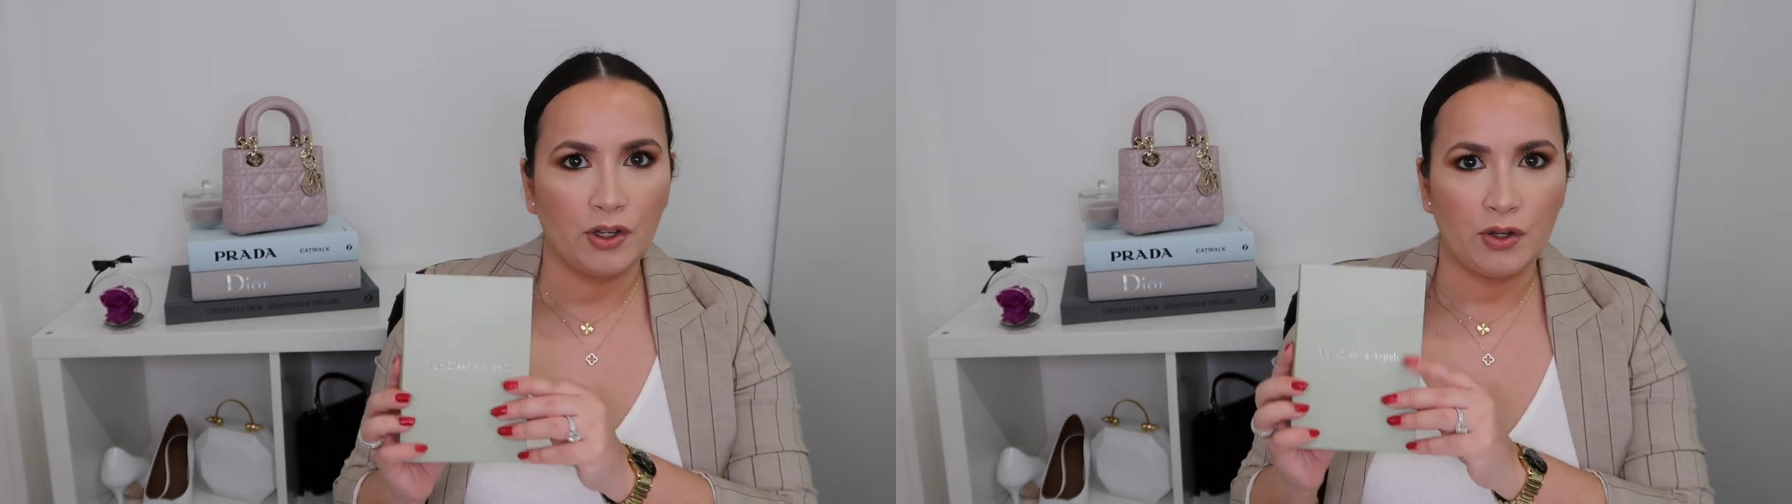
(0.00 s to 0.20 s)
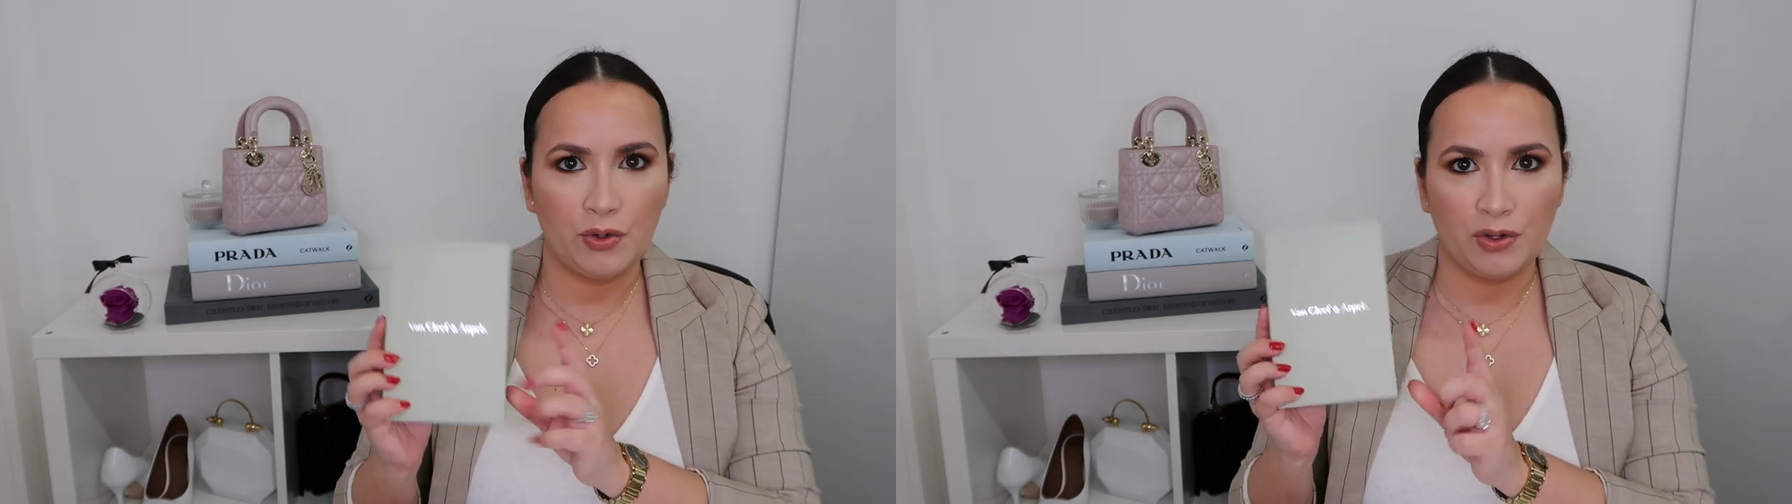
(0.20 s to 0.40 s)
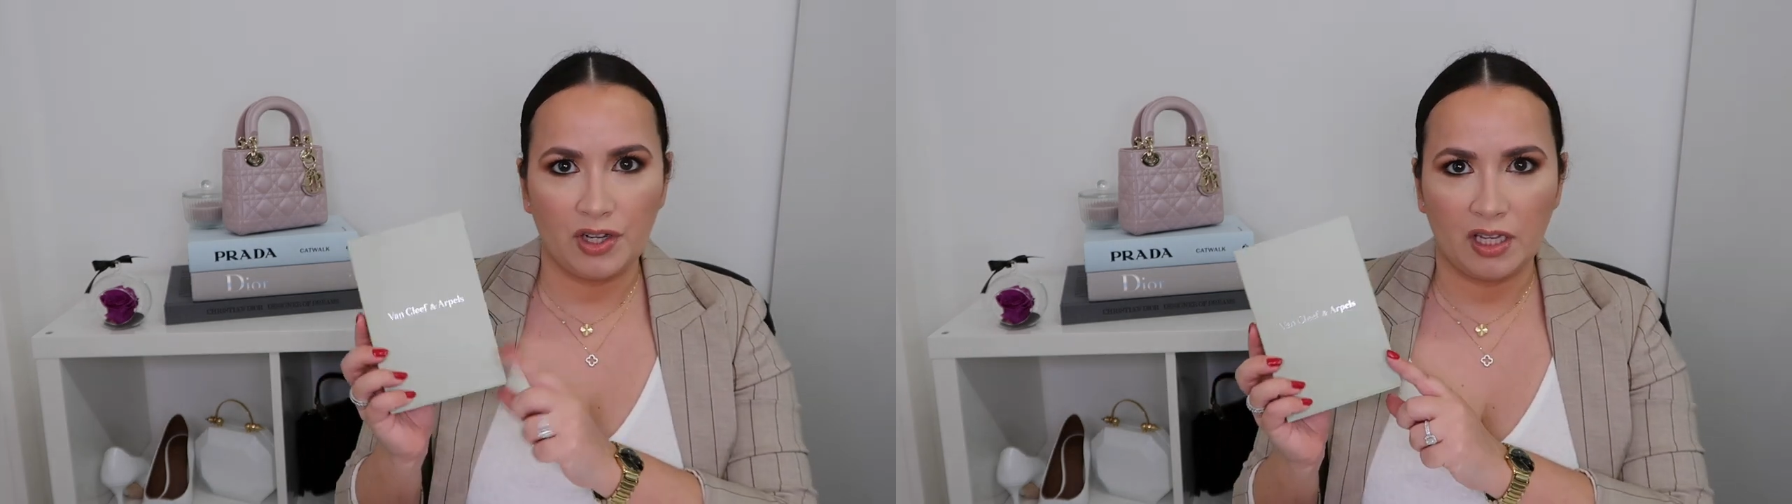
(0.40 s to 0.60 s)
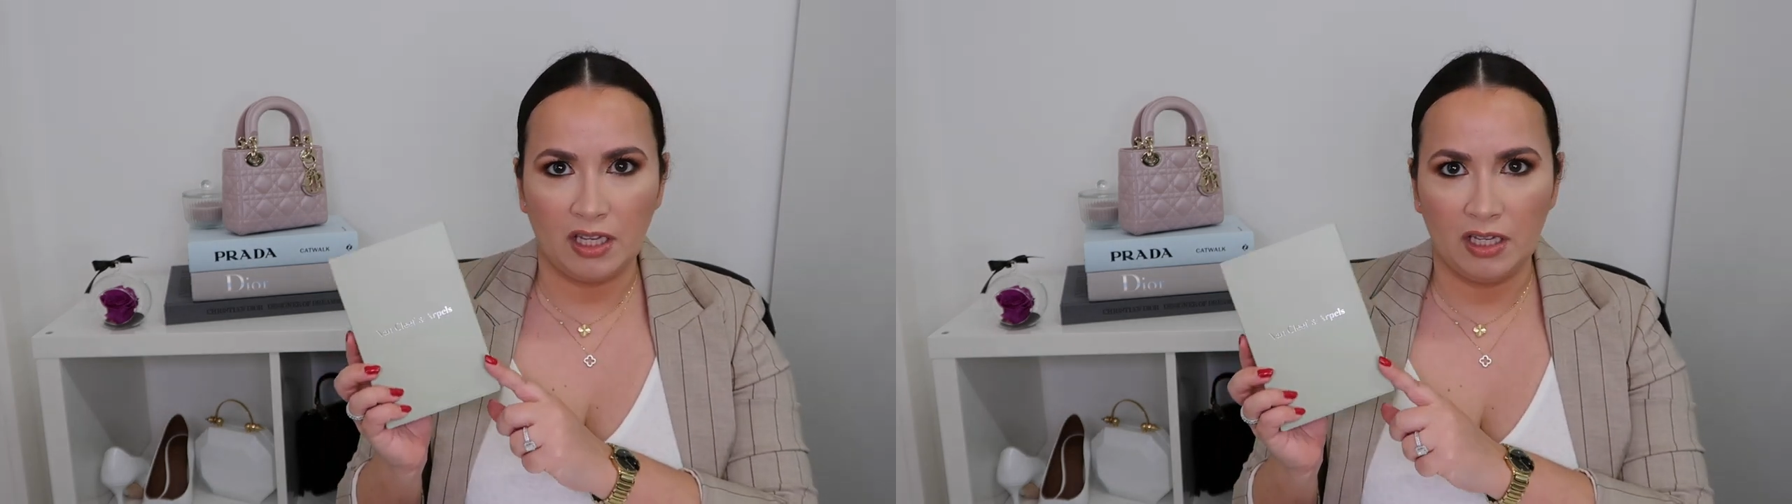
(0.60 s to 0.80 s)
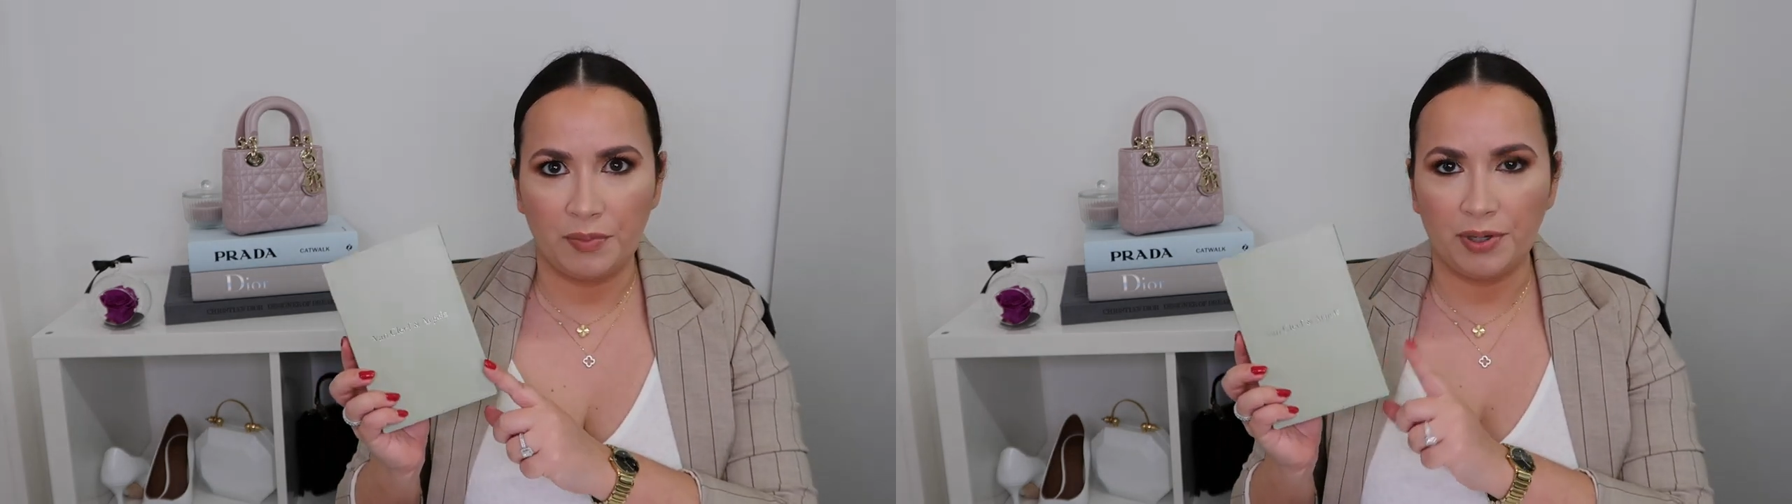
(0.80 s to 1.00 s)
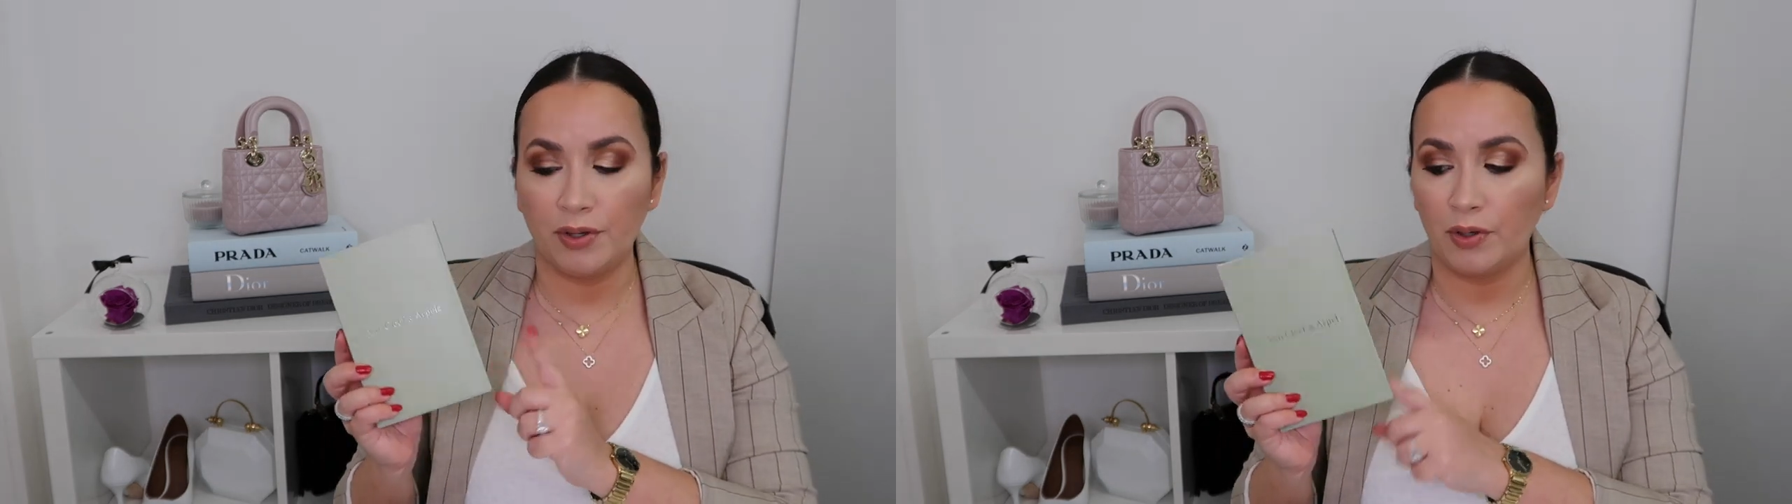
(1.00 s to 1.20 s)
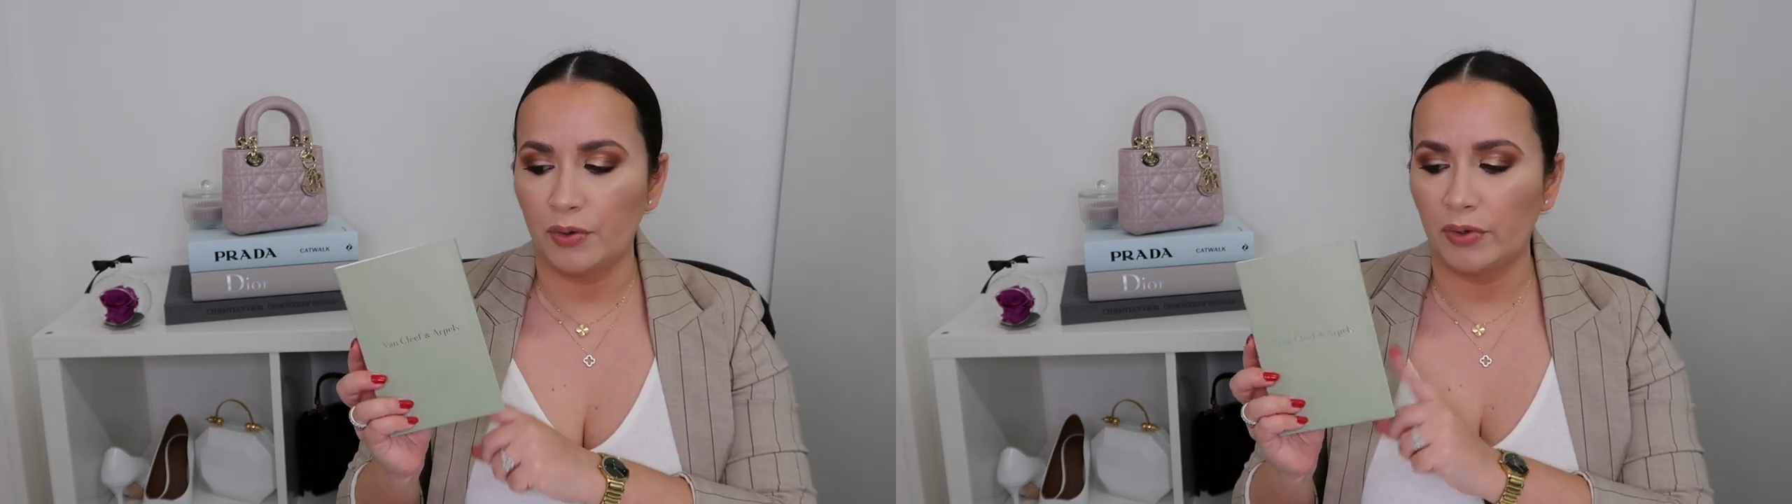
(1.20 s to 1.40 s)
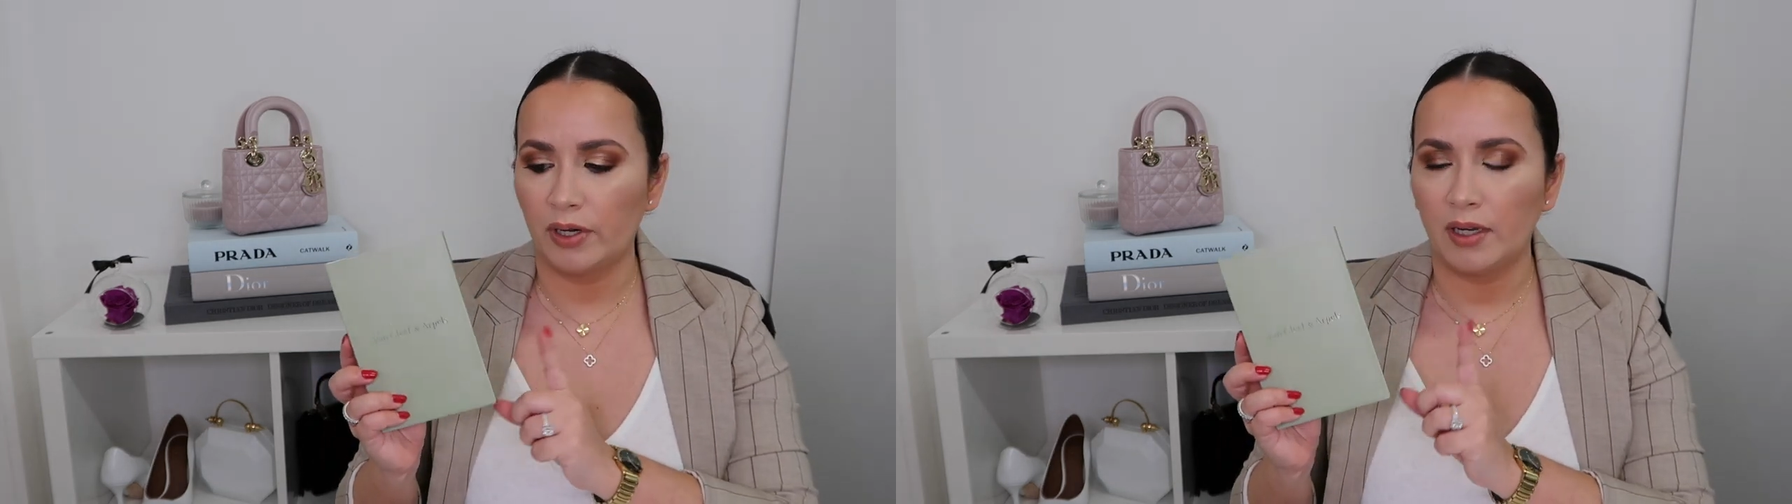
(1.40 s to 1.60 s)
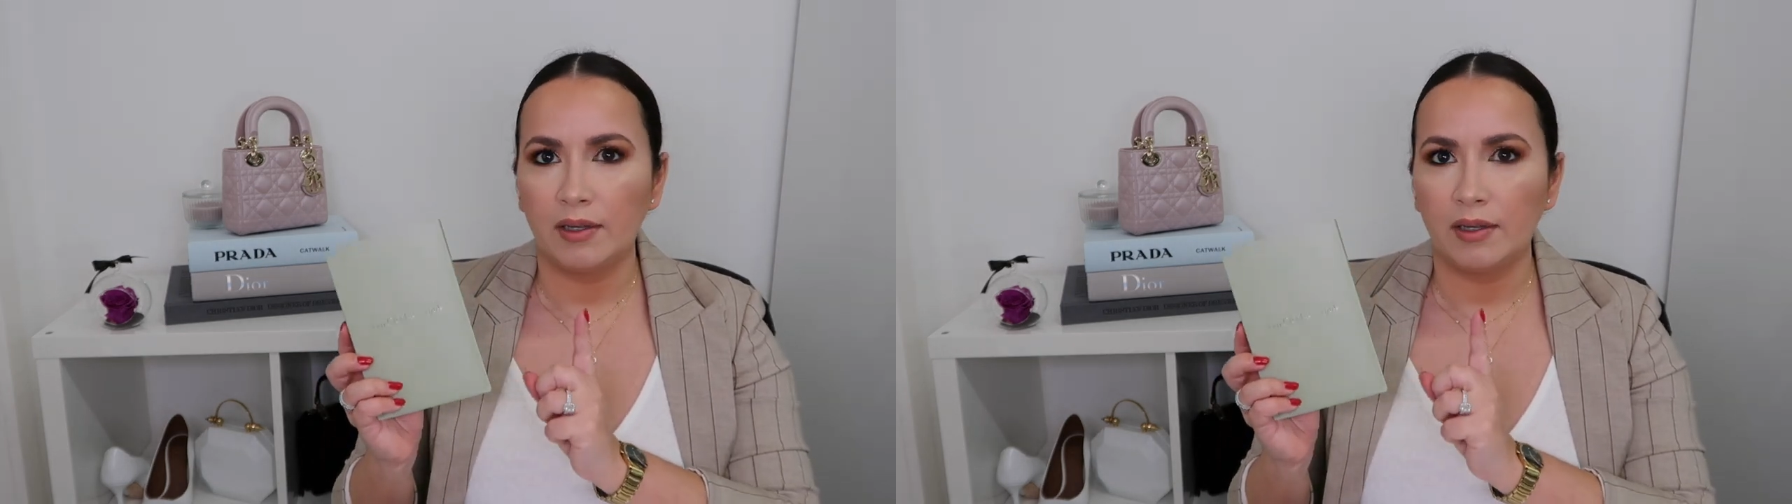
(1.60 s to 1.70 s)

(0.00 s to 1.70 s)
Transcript: You should keep your